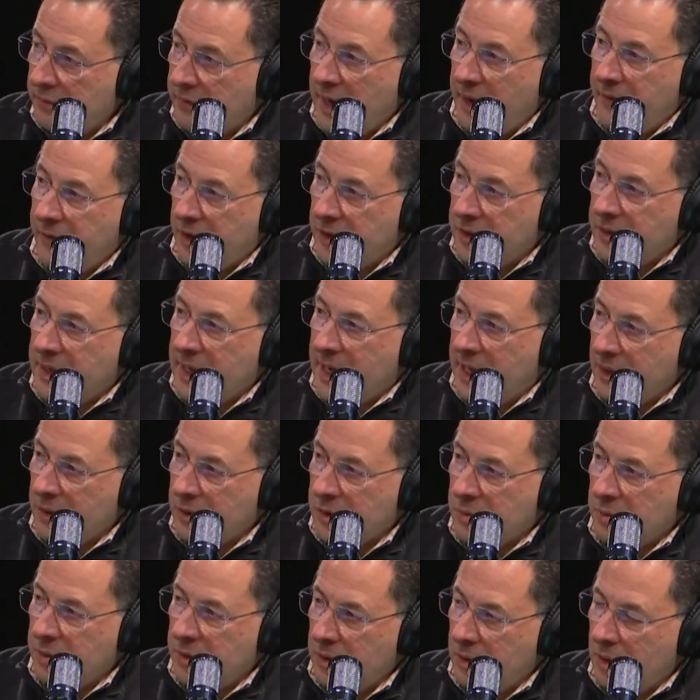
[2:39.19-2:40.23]

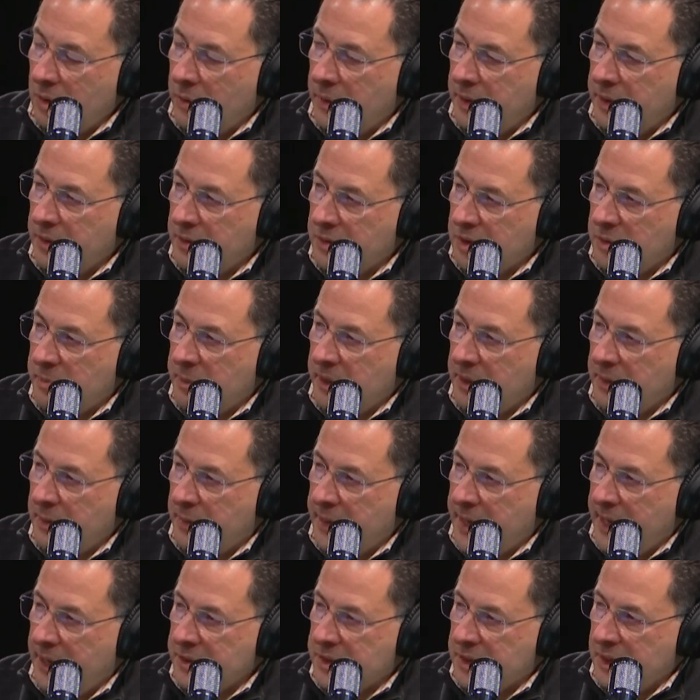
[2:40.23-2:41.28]
$500 when you go in there and spend
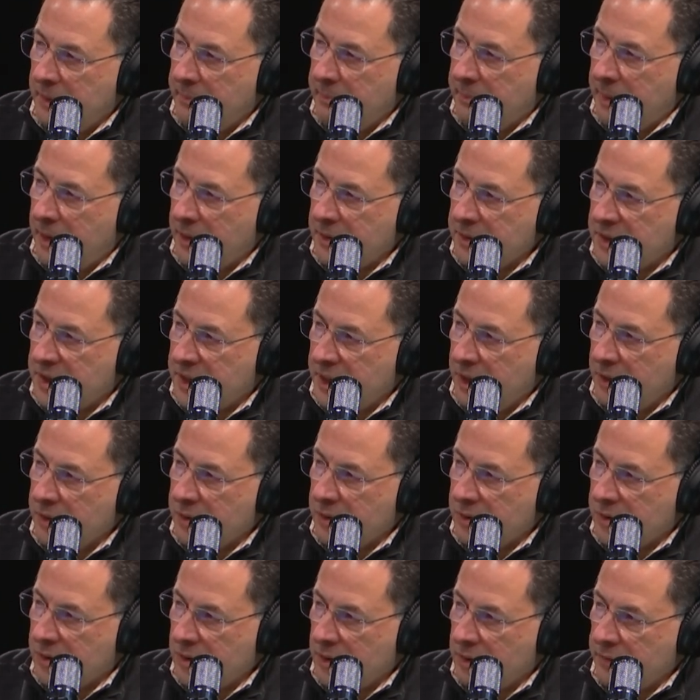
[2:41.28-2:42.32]
$1,000 on parts,
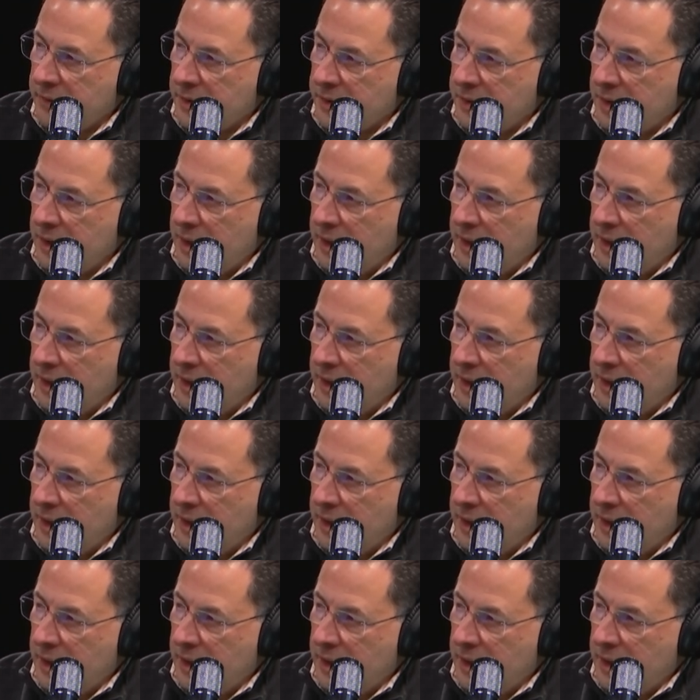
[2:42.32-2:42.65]
sales, or service.